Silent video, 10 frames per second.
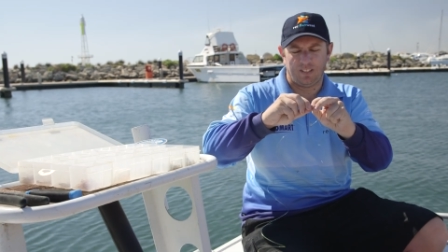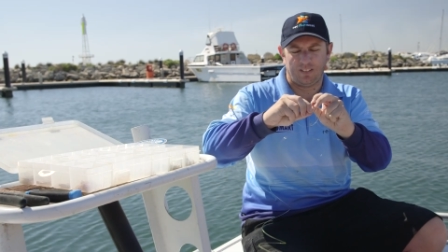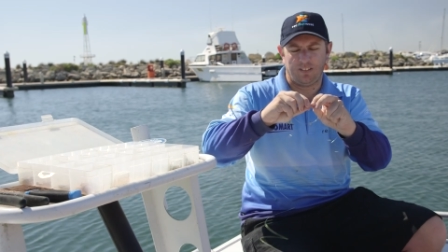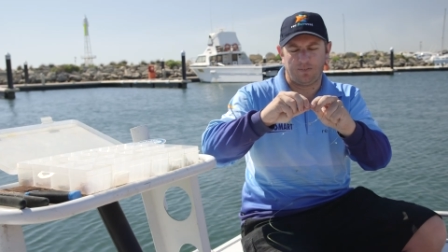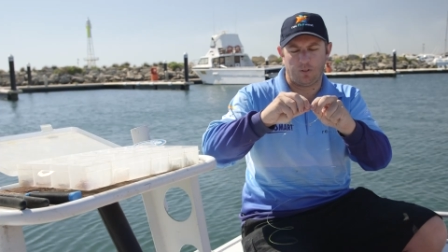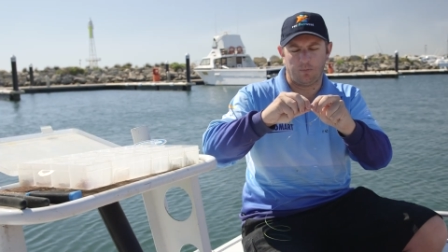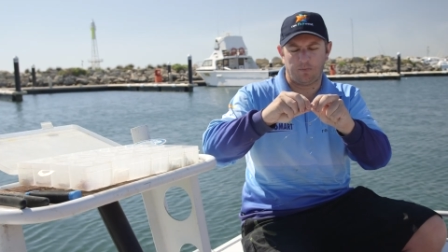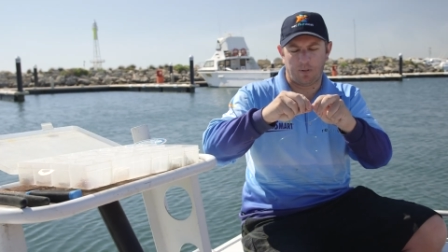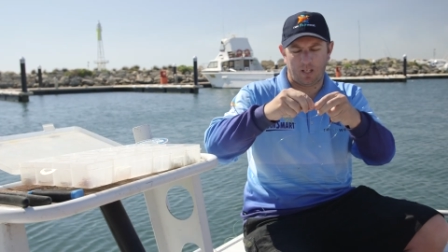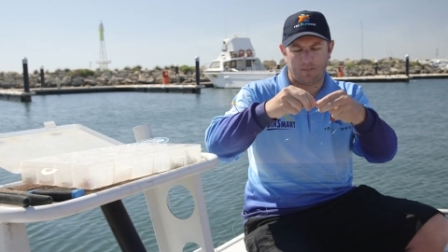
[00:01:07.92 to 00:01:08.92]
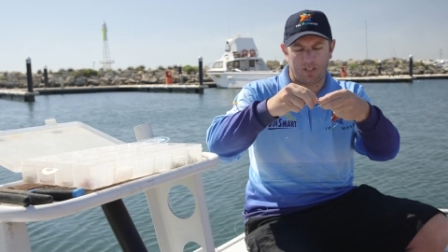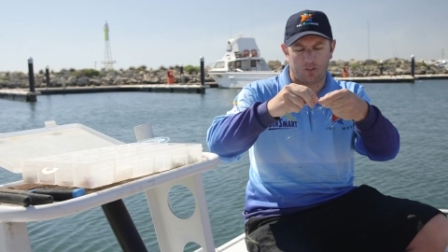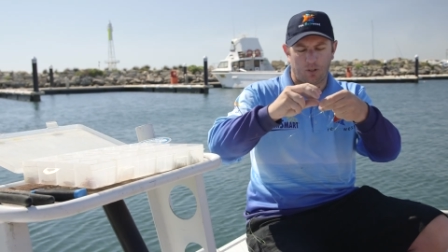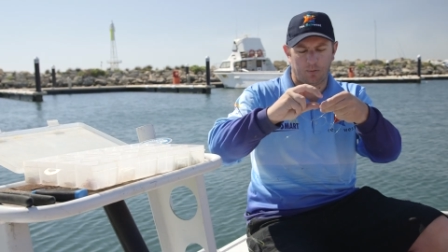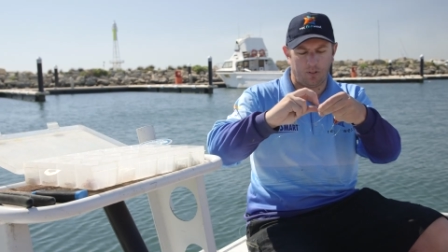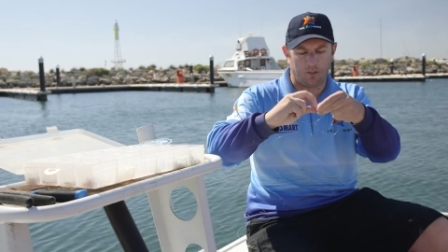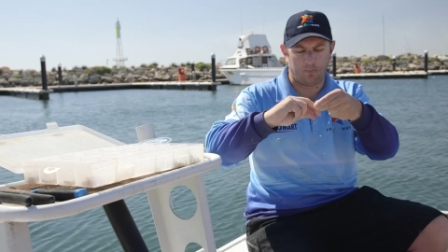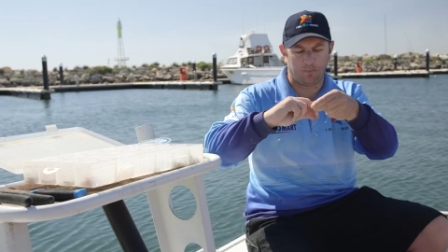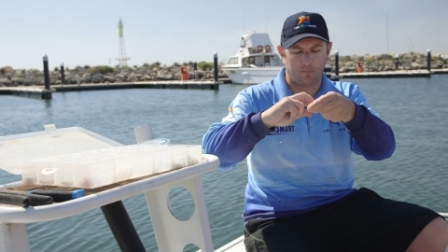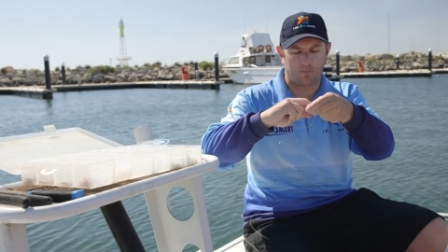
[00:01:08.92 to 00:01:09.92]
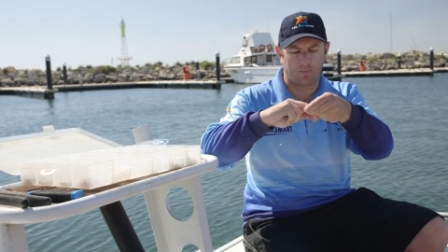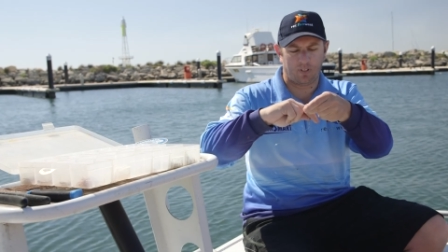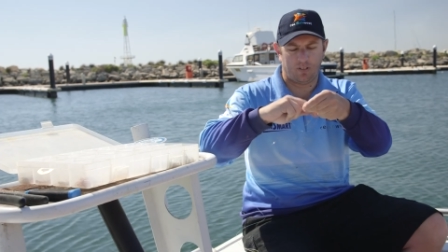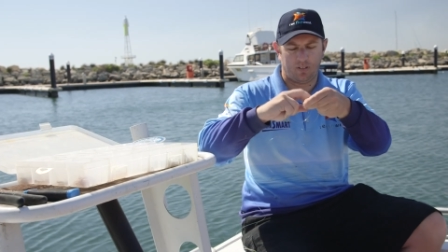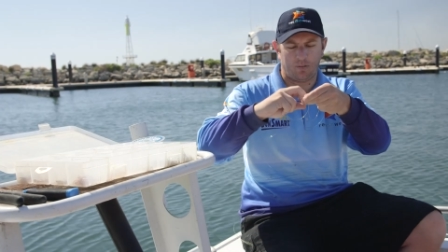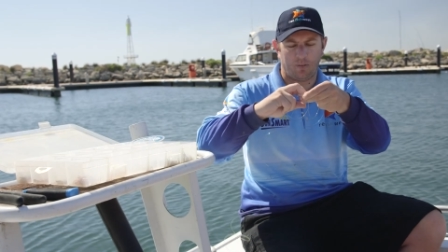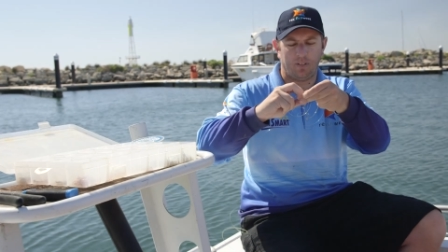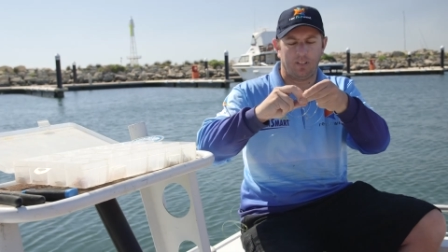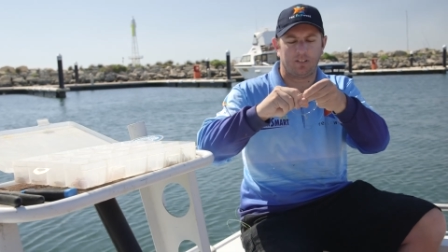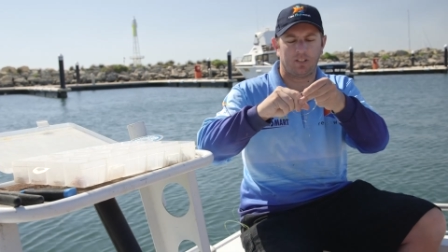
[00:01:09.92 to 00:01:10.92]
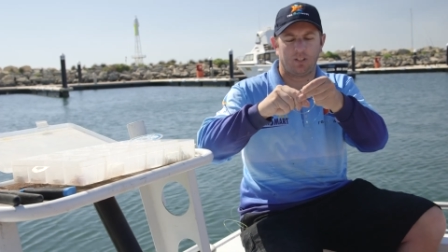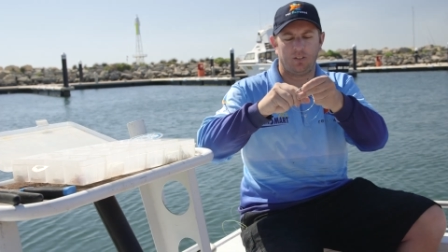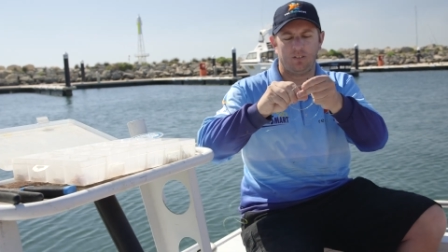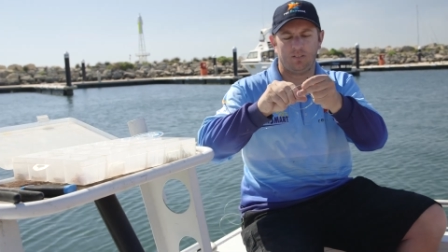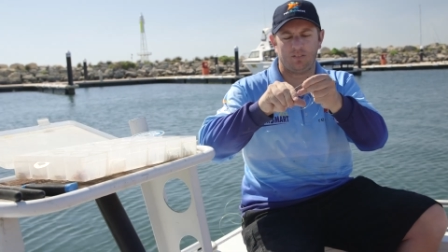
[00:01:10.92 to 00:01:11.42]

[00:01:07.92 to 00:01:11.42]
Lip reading: And this forms part of our dropper loop. What we need to do,